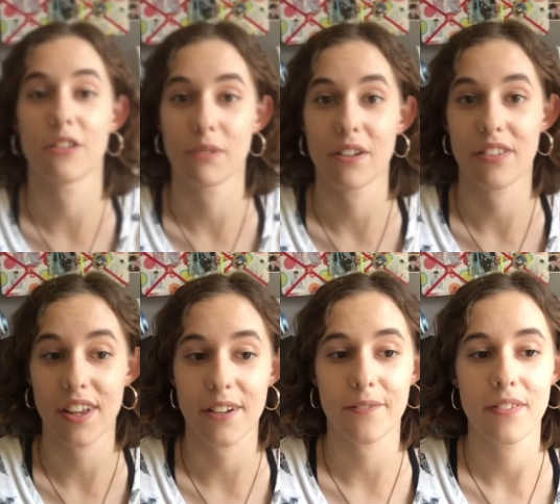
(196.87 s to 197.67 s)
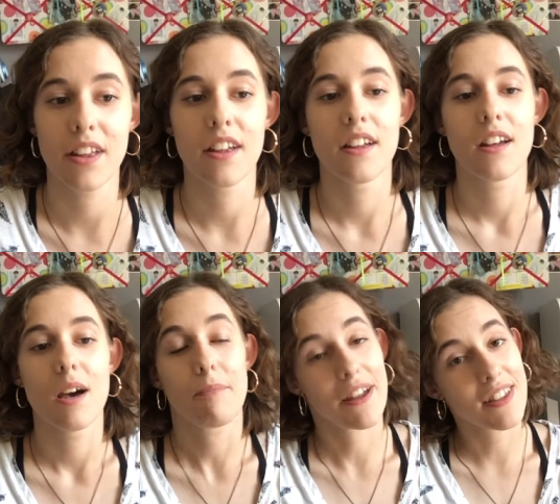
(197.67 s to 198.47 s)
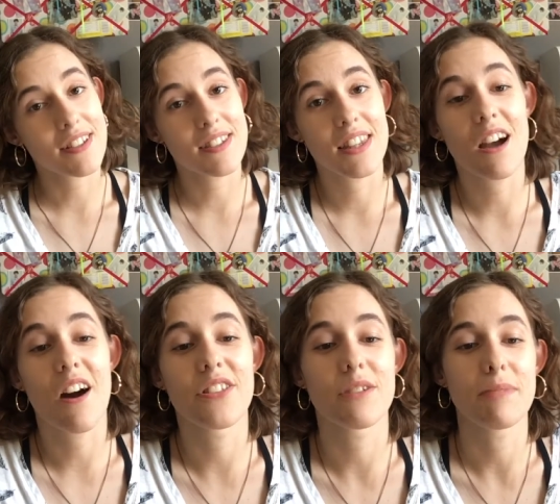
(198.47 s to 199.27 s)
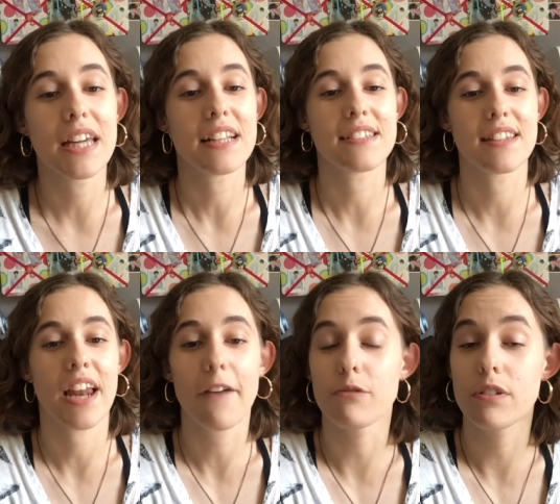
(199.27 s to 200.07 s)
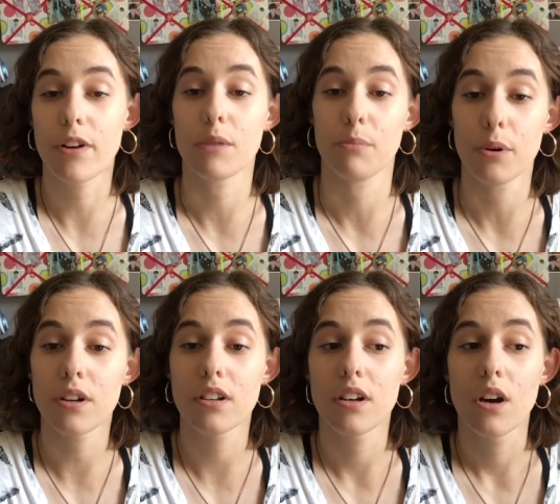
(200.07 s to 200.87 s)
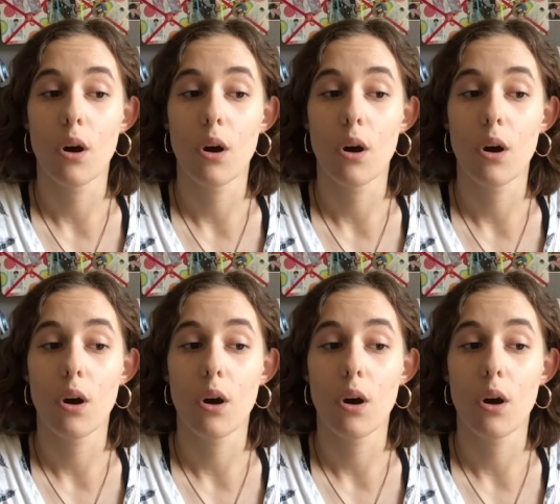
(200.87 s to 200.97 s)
the real thing. By this, the author means that after we've read a book,